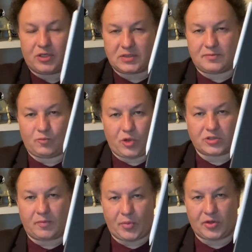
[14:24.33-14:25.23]
works
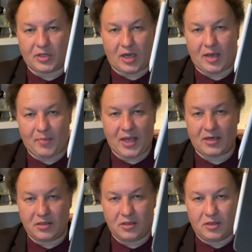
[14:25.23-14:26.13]
on both the iPad
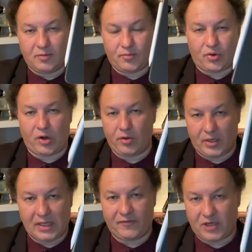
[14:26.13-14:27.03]
Pro
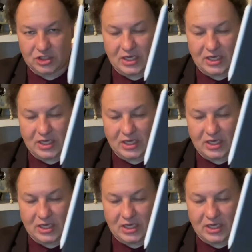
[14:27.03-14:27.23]
11-inch